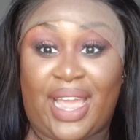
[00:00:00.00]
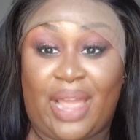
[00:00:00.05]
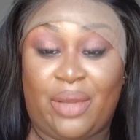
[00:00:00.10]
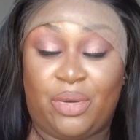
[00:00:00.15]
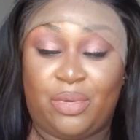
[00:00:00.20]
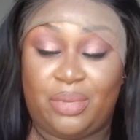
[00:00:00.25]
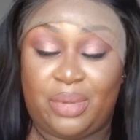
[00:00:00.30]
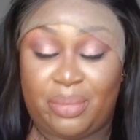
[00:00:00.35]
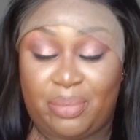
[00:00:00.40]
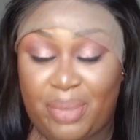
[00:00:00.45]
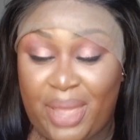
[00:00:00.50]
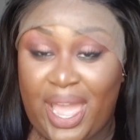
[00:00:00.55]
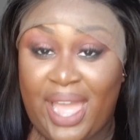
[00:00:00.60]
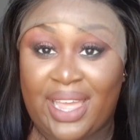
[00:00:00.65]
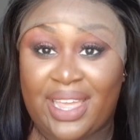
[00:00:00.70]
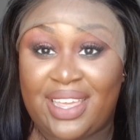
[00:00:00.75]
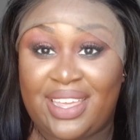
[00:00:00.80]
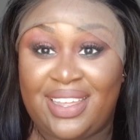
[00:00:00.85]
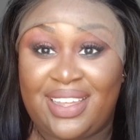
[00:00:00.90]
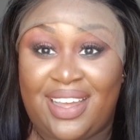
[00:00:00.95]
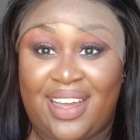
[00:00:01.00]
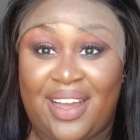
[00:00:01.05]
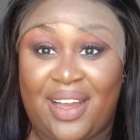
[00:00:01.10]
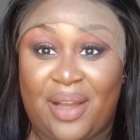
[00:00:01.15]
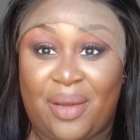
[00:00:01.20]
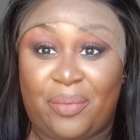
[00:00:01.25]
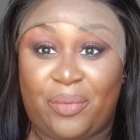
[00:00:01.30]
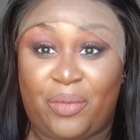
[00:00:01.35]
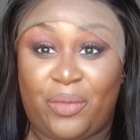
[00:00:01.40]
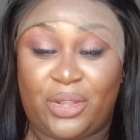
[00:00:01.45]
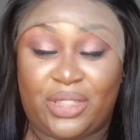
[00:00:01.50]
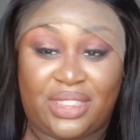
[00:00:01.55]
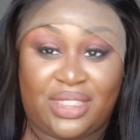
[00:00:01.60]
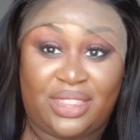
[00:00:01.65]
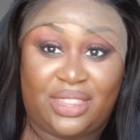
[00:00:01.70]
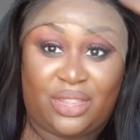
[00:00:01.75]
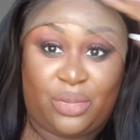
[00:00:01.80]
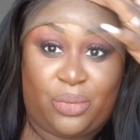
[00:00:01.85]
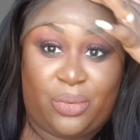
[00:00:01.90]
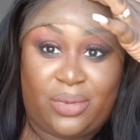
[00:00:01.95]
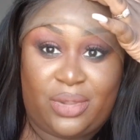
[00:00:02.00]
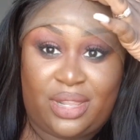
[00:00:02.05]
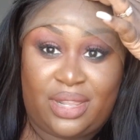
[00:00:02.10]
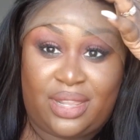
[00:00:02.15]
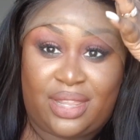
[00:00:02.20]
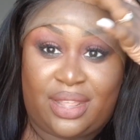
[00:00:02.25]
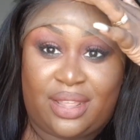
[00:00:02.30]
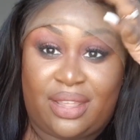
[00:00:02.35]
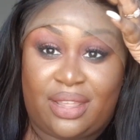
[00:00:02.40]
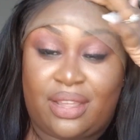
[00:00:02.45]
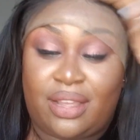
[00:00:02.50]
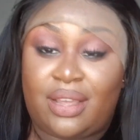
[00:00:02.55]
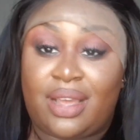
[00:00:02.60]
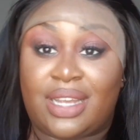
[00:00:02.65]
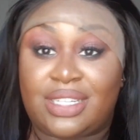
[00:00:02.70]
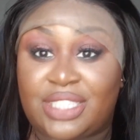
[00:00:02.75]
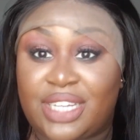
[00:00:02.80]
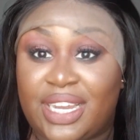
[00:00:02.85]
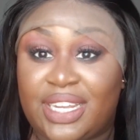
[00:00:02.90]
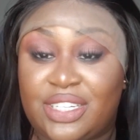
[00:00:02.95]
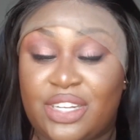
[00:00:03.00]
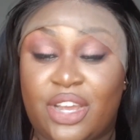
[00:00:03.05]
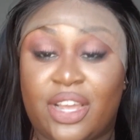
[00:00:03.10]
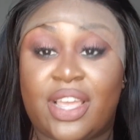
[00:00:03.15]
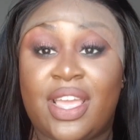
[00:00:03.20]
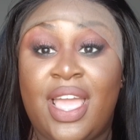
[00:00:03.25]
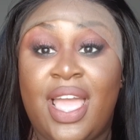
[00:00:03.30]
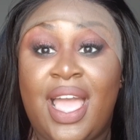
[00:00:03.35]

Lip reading: I will be back with the gosh, I can't talk.